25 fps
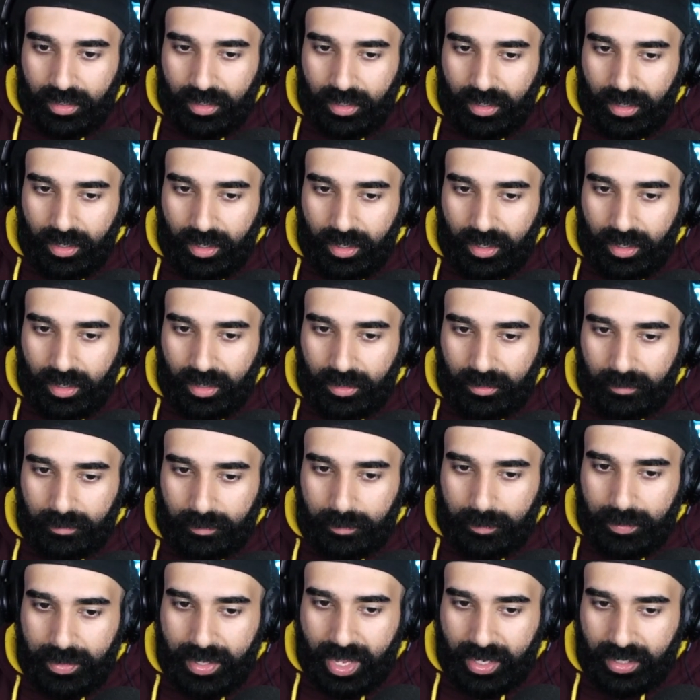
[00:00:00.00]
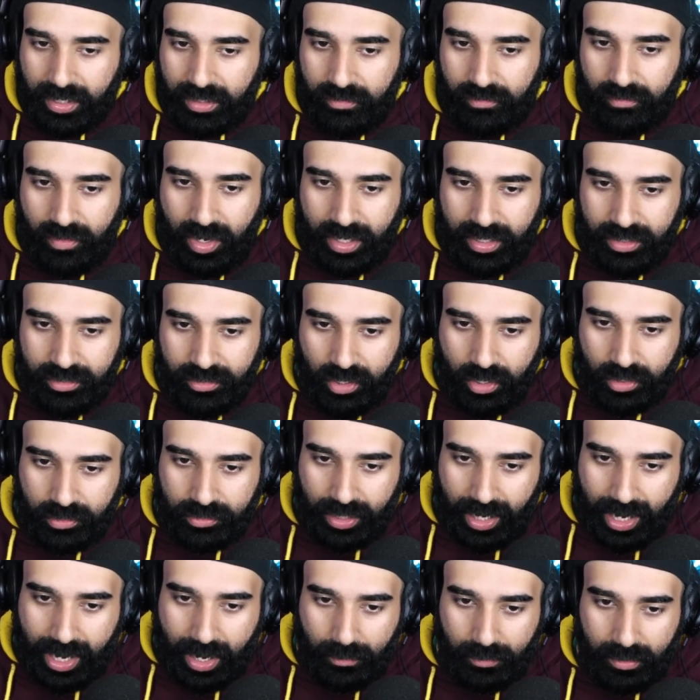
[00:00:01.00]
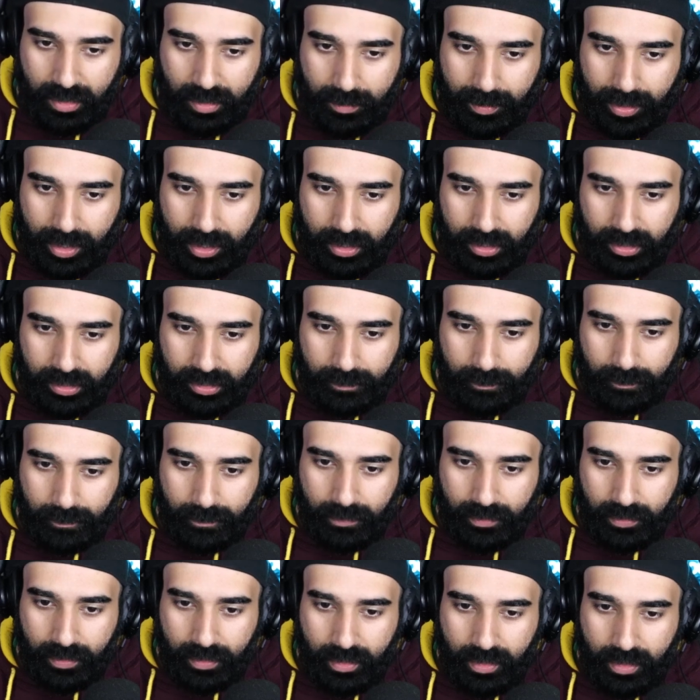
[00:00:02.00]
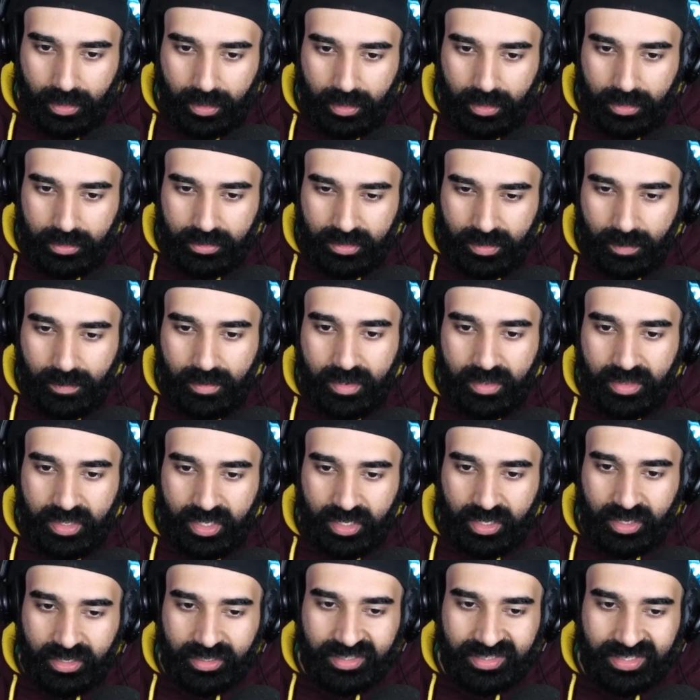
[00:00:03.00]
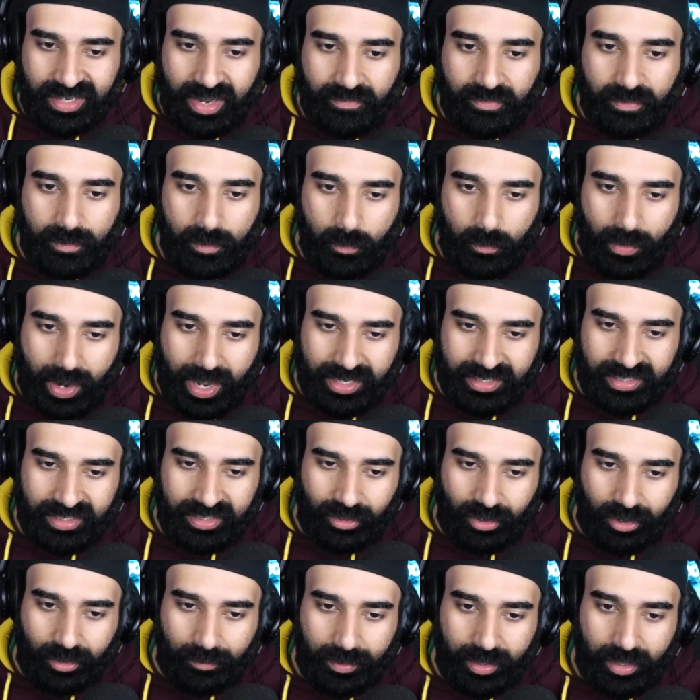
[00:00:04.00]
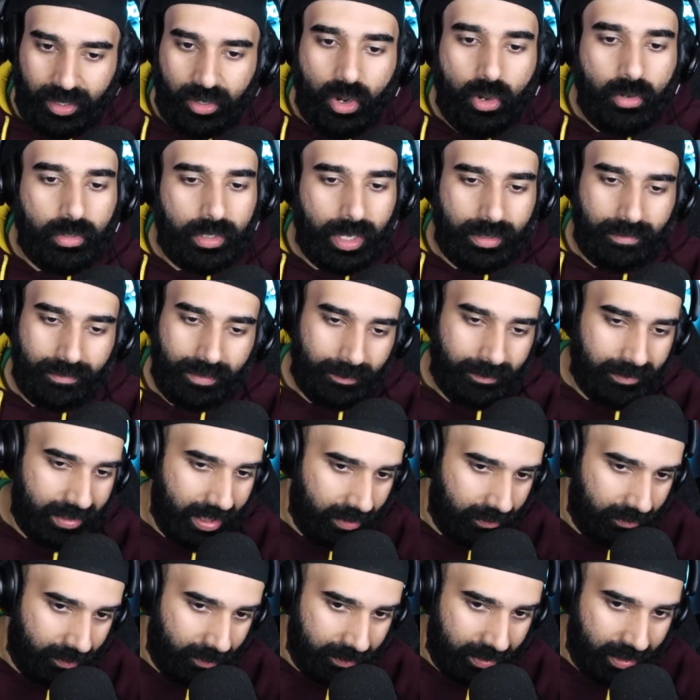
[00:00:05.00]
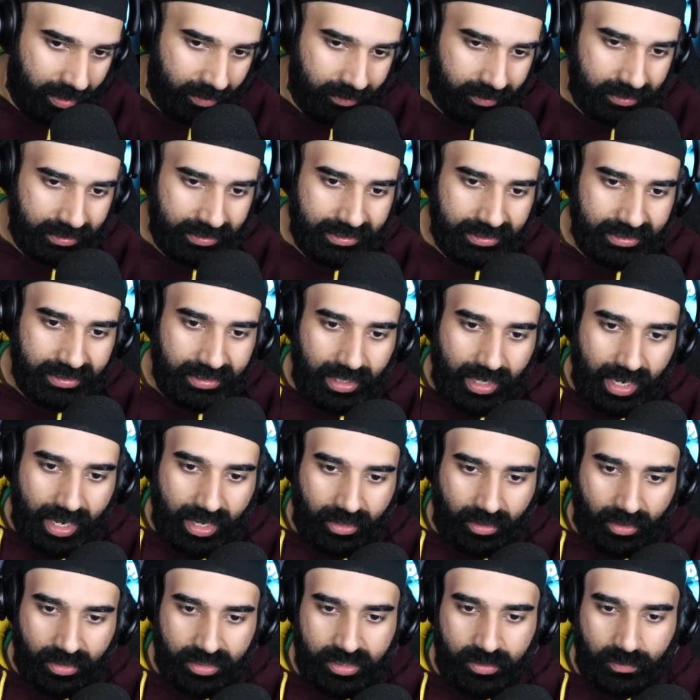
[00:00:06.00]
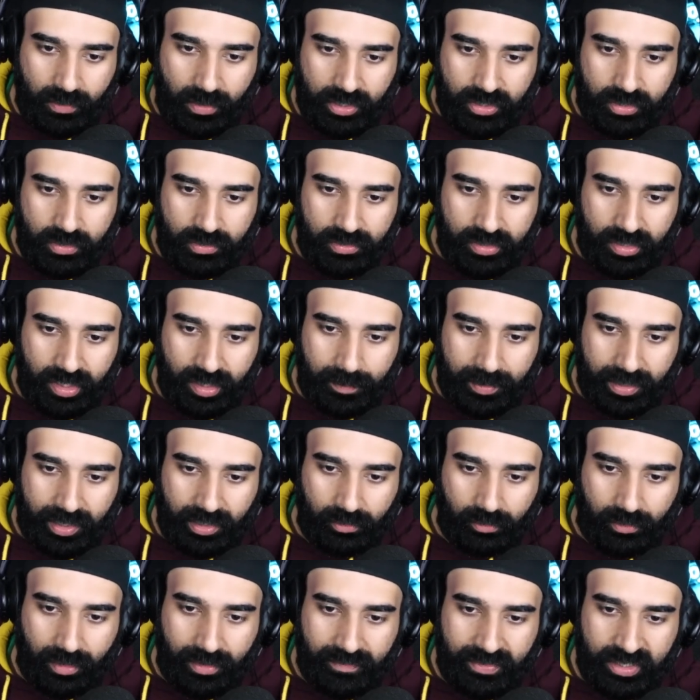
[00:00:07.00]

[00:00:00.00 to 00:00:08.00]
But yeah, I can talk to Aoi about it. Some of the thing doesn't have to be waxing arm hair. Okay, I'm down. I'd honestly watch Whodunit, but I don't have